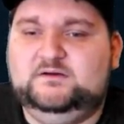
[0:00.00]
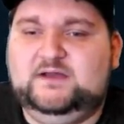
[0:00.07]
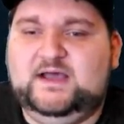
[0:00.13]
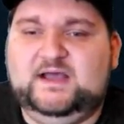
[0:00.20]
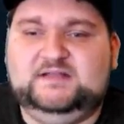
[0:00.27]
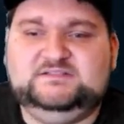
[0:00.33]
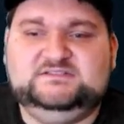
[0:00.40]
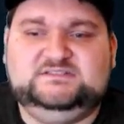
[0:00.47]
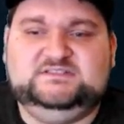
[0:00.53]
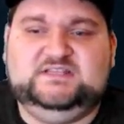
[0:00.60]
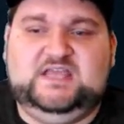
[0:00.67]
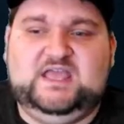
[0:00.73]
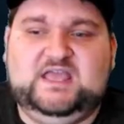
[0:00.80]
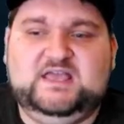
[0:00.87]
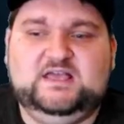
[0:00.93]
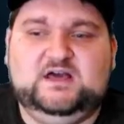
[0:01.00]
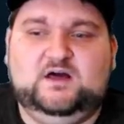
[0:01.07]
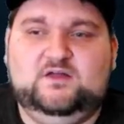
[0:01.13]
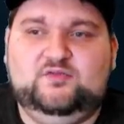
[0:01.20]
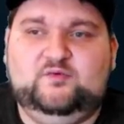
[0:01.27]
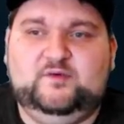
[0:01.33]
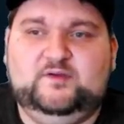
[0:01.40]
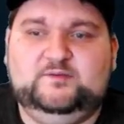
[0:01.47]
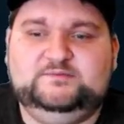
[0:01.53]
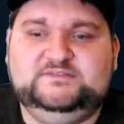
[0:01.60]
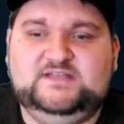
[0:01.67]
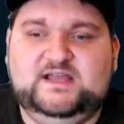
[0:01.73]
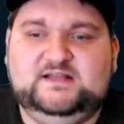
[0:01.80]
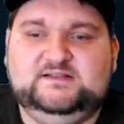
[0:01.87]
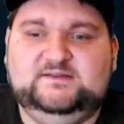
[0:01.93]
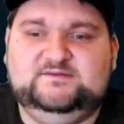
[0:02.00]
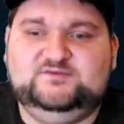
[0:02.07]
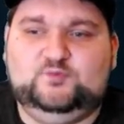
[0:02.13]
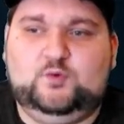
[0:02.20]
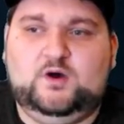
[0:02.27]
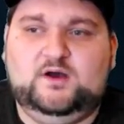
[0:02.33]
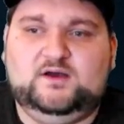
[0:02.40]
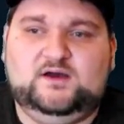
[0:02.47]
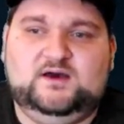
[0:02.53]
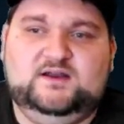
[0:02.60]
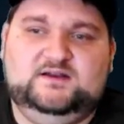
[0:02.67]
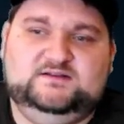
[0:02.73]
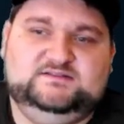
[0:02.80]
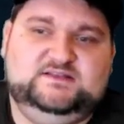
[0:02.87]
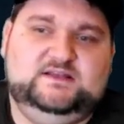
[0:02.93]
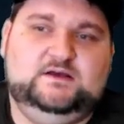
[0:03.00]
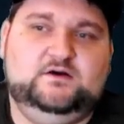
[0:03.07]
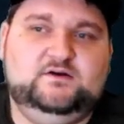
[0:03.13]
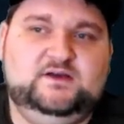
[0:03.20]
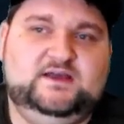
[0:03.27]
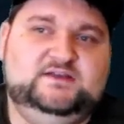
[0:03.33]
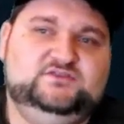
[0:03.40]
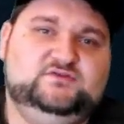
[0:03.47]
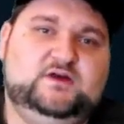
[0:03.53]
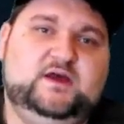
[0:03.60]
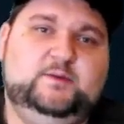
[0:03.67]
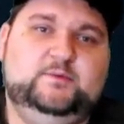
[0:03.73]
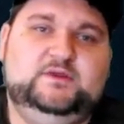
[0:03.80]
I just take all three objectives, walk on it, and say, okay, try me.